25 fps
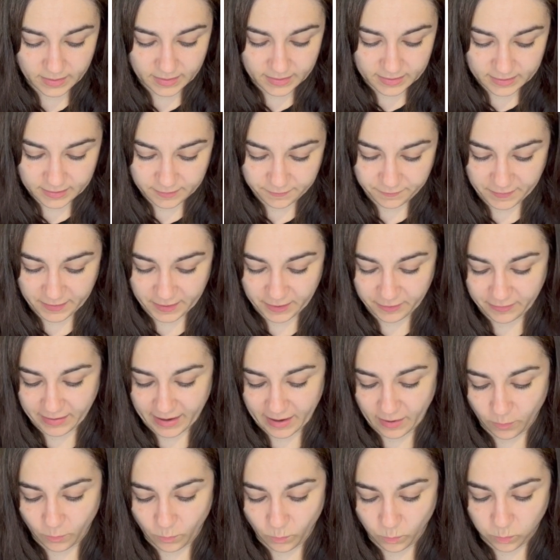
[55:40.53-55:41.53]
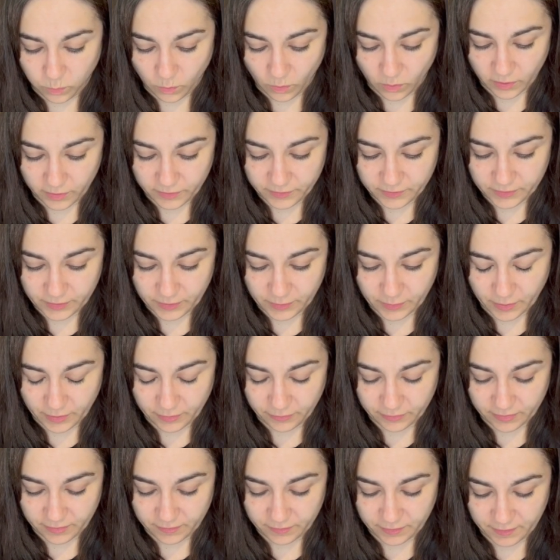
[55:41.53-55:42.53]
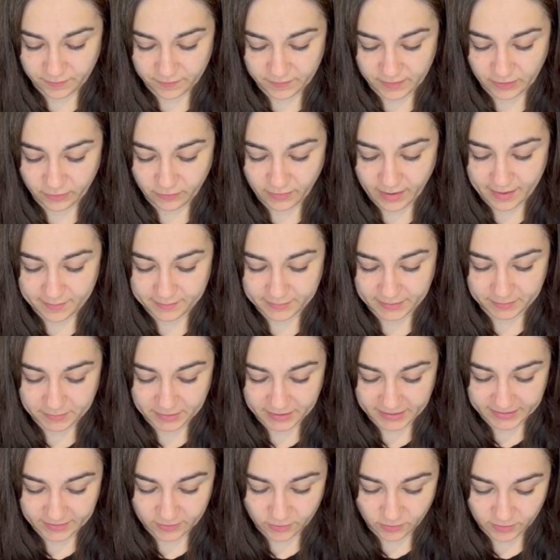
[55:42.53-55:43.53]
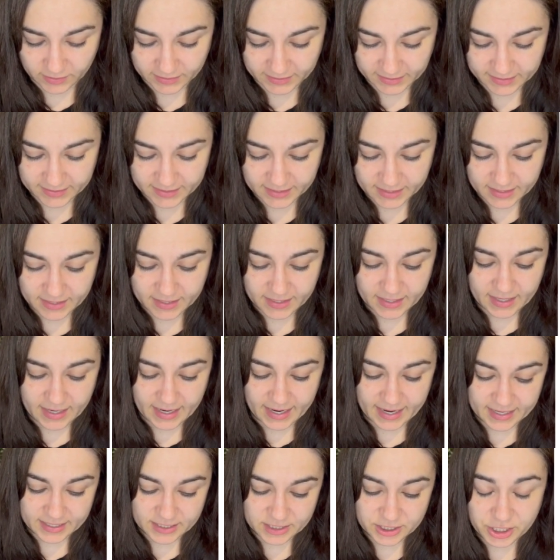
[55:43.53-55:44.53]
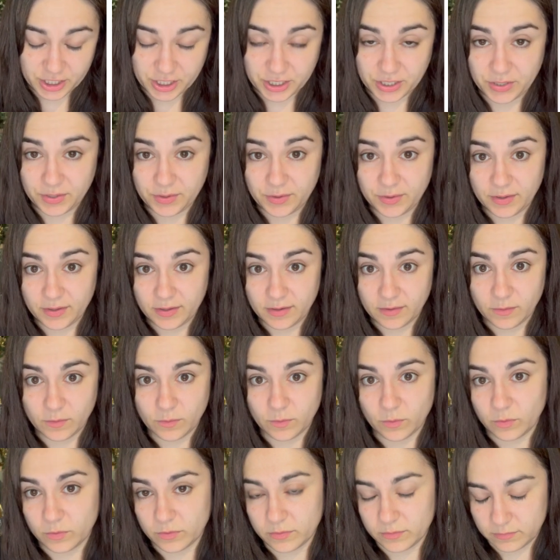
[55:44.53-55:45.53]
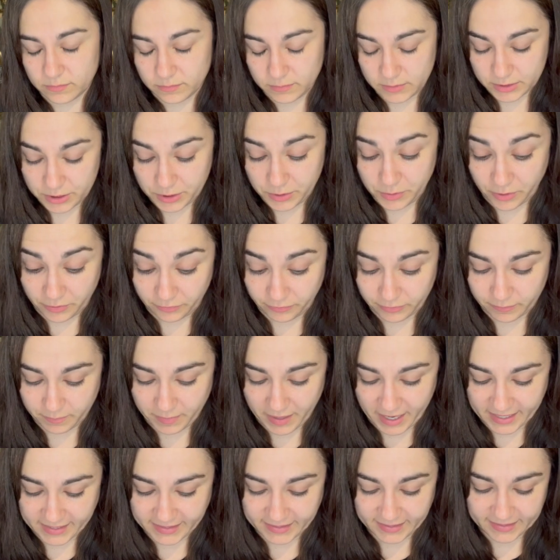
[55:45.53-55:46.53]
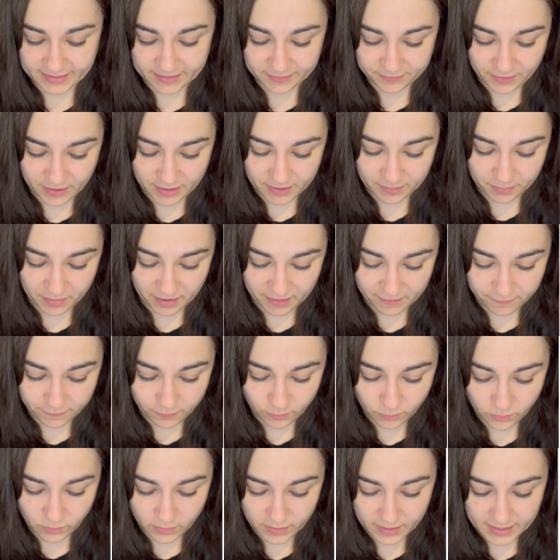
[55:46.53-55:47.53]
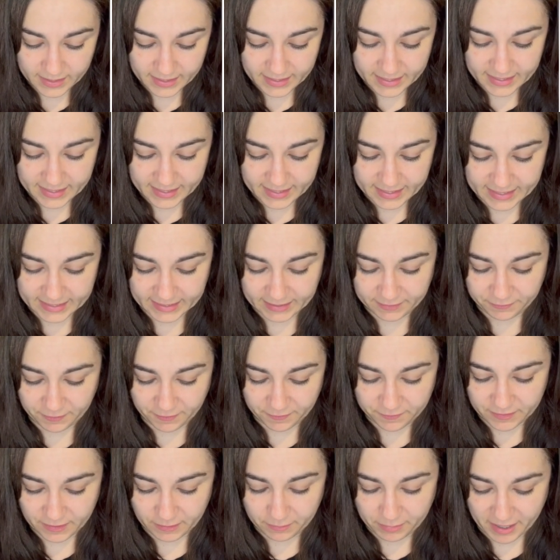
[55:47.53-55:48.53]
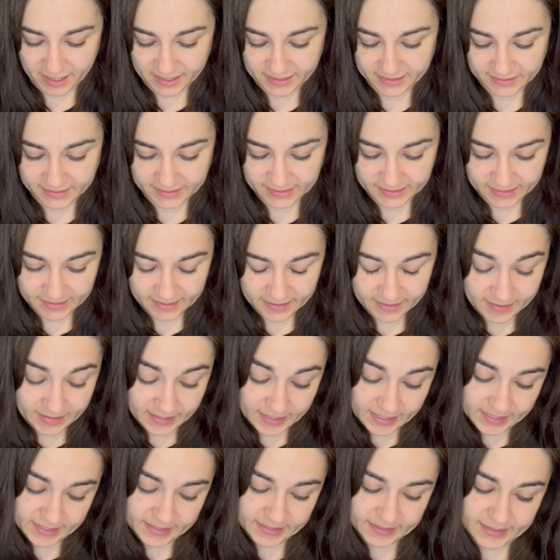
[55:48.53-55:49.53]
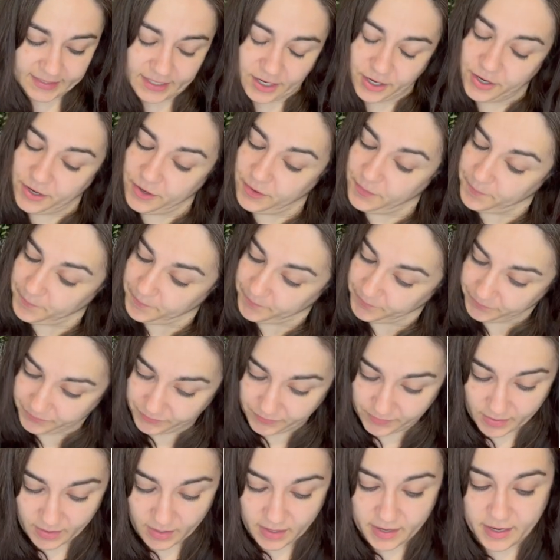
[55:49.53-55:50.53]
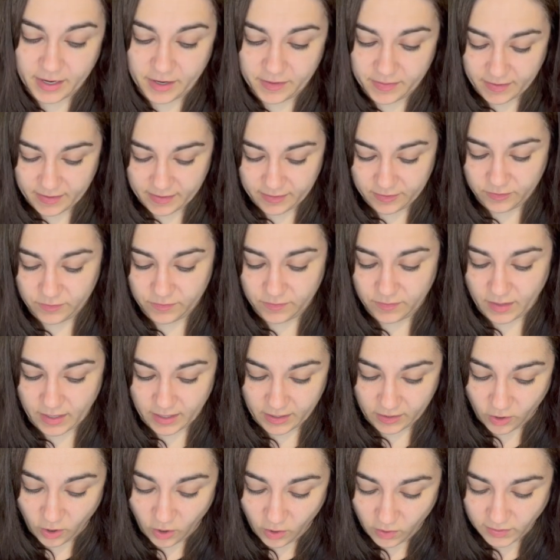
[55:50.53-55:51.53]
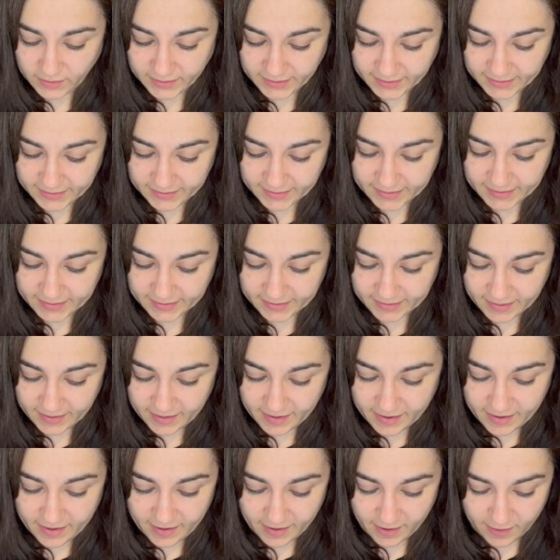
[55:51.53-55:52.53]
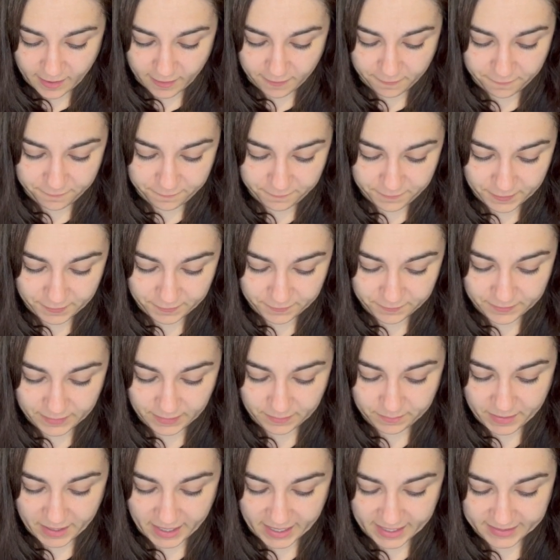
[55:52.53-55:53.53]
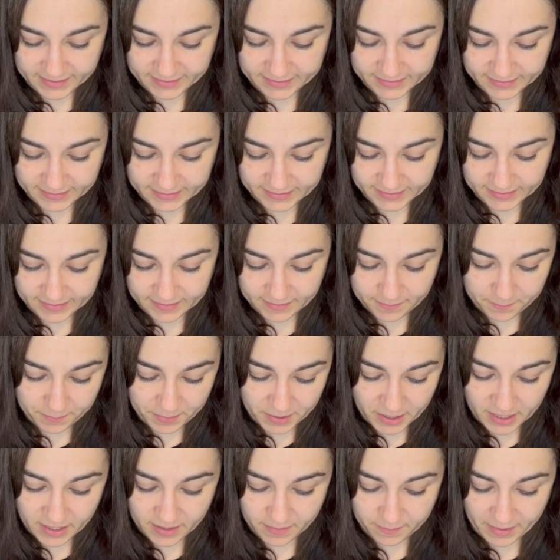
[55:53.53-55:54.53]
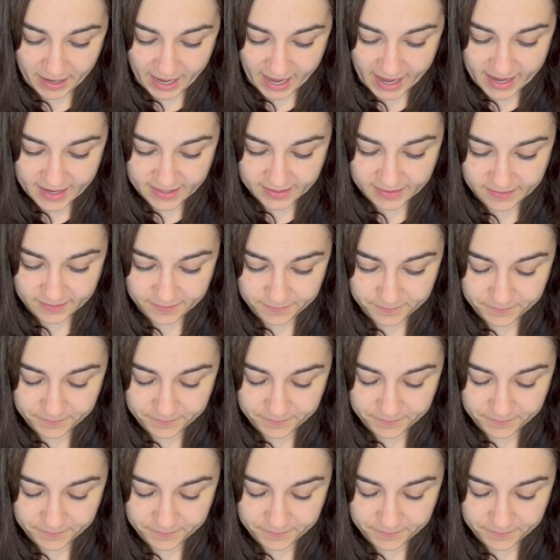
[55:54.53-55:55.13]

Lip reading: to figure out what 250 grams must cost. And 2 or 200 pence divided by 4 is 50 pence. So I know that her costs are 50 pence per bag.